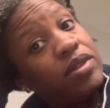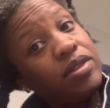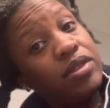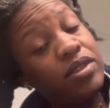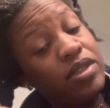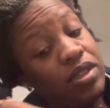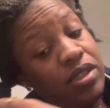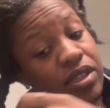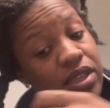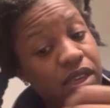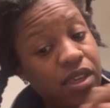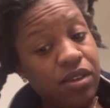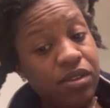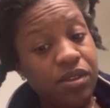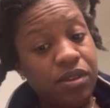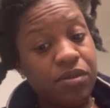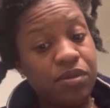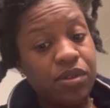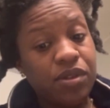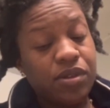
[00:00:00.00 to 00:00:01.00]

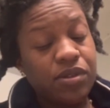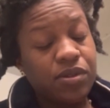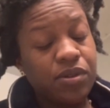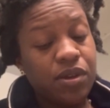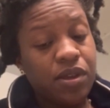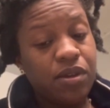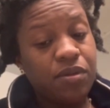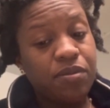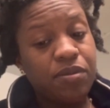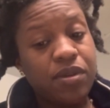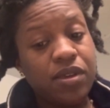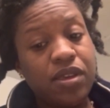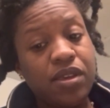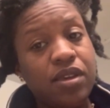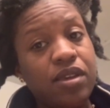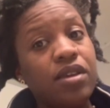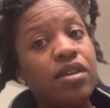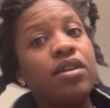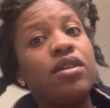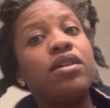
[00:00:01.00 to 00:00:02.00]
Detangling will also help
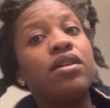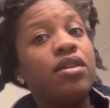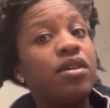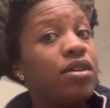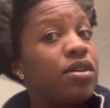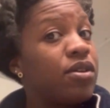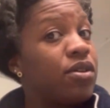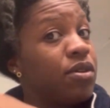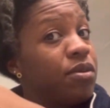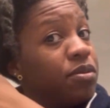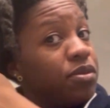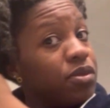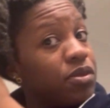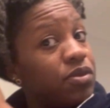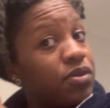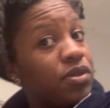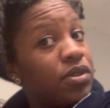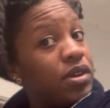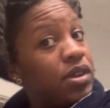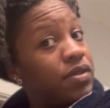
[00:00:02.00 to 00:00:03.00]
me comb through
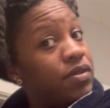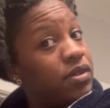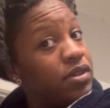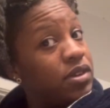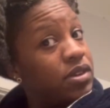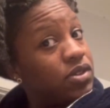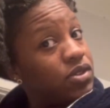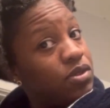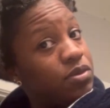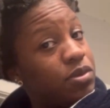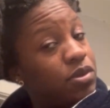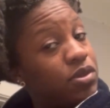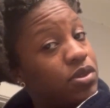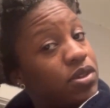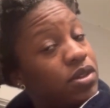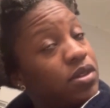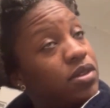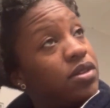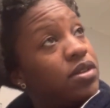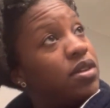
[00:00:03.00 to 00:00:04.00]
for even
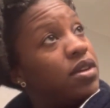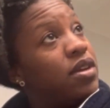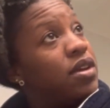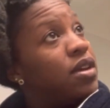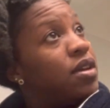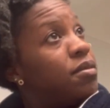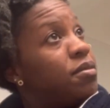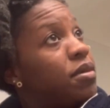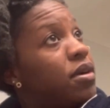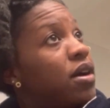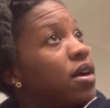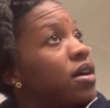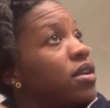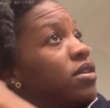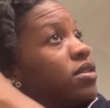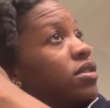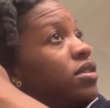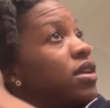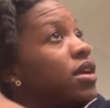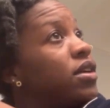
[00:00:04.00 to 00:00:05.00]
distribution, but
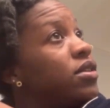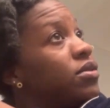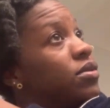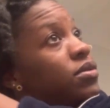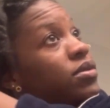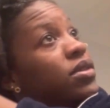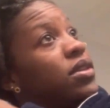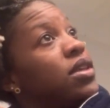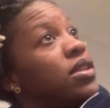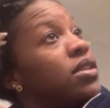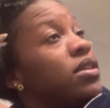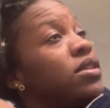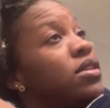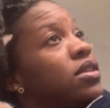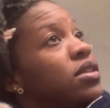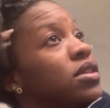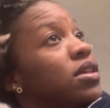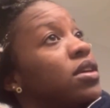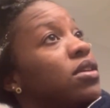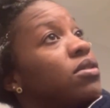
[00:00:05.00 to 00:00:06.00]
honestly, I don't think the
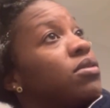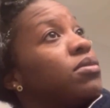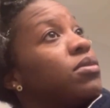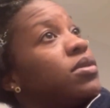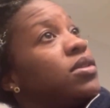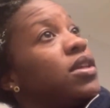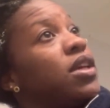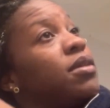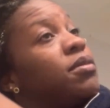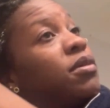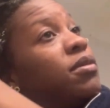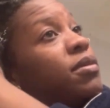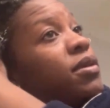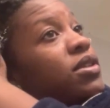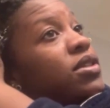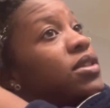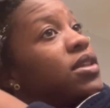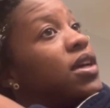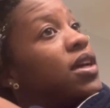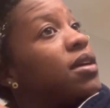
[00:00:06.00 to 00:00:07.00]
detangle will take me
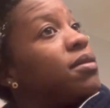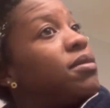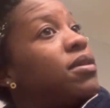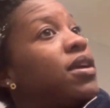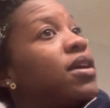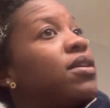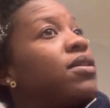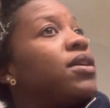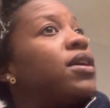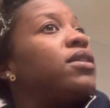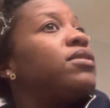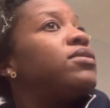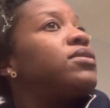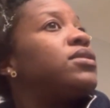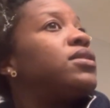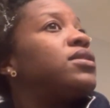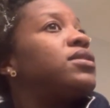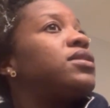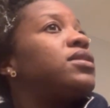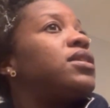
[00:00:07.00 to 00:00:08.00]
much time now. I used
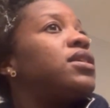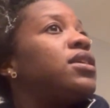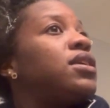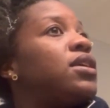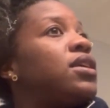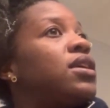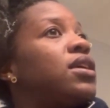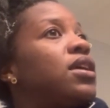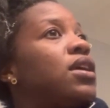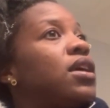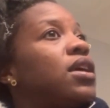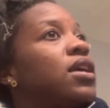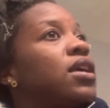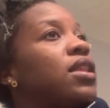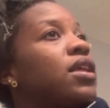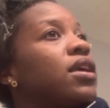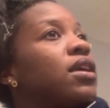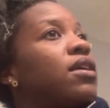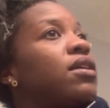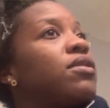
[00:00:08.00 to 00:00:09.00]
to see
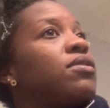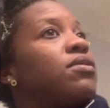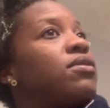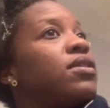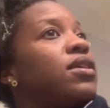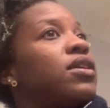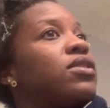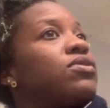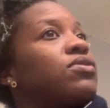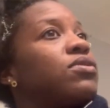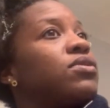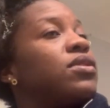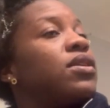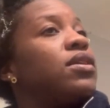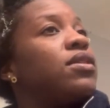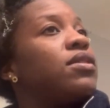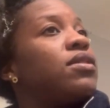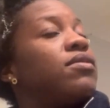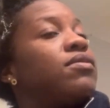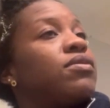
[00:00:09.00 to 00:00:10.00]
like other natural
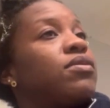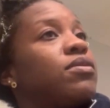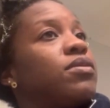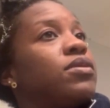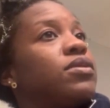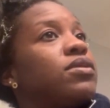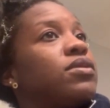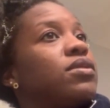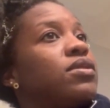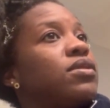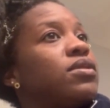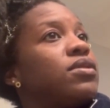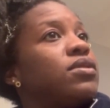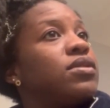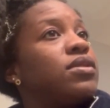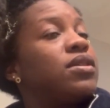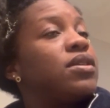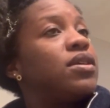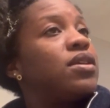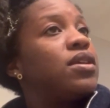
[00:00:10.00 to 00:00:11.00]
hair
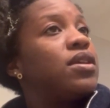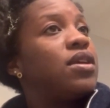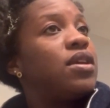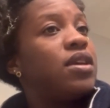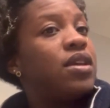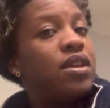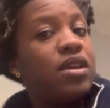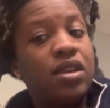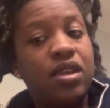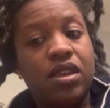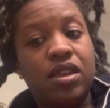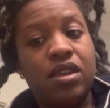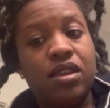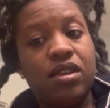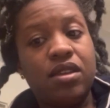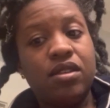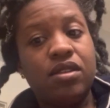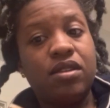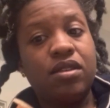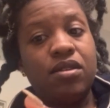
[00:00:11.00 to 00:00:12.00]
influencers
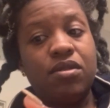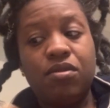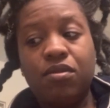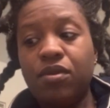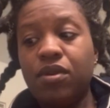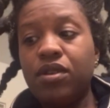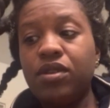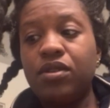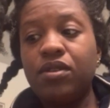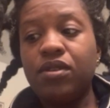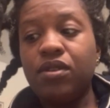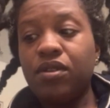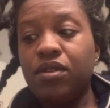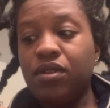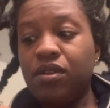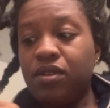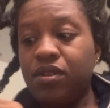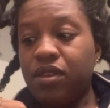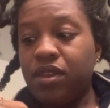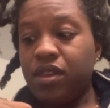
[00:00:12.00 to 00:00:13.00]
and
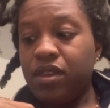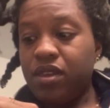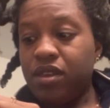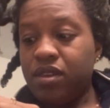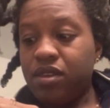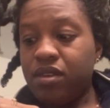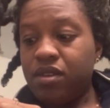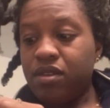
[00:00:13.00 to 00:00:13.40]
wonder like,